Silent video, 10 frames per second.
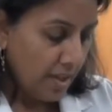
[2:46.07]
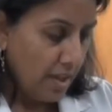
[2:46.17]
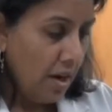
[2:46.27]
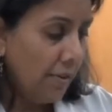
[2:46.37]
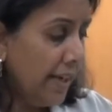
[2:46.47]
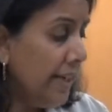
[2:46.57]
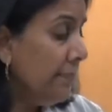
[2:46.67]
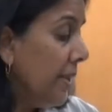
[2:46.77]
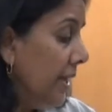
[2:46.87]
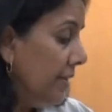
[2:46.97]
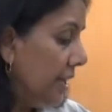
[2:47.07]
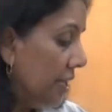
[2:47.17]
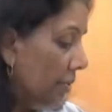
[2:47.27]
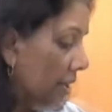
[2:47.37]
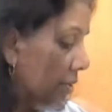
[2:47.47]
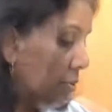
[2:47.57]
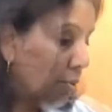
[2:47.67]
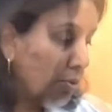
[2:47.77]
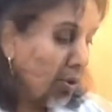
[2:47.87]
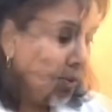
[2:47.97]
All right, then you need a
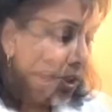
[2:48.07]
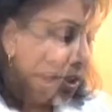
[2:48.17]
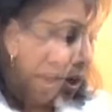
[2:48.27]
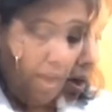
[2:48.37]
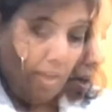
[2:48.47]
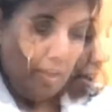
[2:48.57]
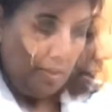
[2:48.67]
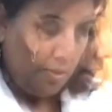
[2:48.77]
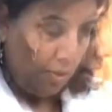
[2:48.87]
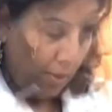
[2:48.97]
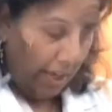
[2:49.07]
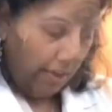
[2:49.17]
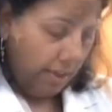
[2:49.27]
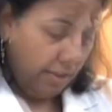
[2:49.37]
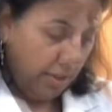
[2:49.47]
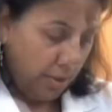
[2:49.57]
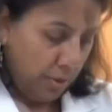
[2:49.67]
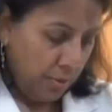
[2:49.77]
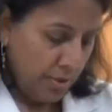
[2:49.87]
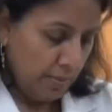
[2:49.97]
crucible tong. So here are the
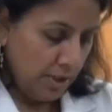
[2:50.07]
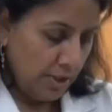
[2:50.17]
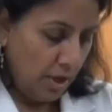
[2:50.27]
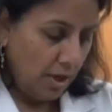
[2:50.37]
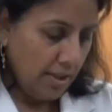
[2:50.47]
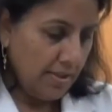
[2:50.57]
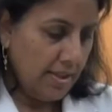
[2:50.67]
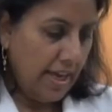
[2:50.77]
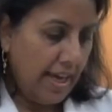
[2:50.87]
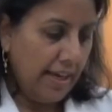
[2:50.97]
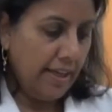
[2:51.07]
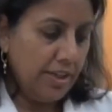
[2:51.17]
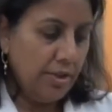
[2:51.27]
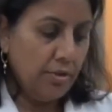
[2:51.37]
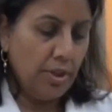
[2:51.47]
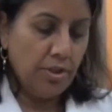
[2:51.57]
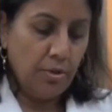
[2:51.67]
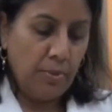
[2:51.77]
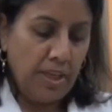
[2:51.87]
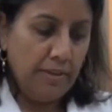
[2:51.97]
crucible tongs, and you're going to
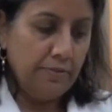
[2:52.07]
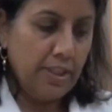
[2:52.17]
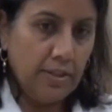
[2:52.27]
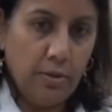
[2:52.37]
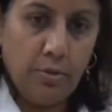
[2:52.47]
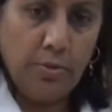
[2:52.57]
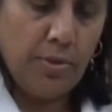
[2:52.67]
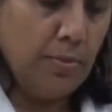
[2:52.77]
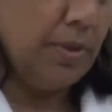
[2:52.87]
be lifting the crucible